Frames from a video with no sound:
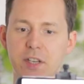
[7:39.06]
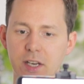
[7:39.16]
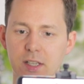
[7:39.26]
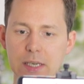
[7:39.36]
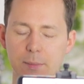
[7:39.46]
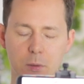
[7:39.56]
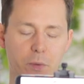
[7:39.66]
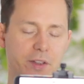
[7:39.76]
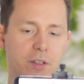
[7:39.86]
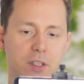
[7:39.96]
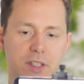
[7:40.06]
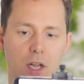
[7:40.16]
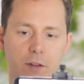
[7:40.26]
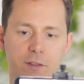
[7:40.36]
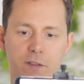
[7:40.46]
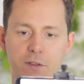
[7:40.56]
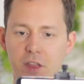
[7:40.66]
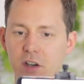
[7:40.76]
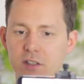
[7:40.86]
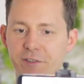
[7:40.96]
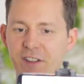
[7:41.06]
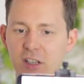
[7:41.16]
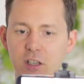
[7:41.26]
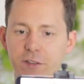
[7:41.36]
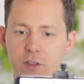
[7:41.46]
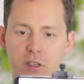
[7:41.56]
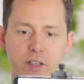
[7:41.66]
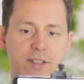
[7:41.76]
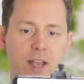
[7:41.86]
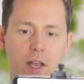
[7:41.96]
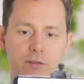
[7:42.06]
Dig deep within yourself, for there is a fountain of goodness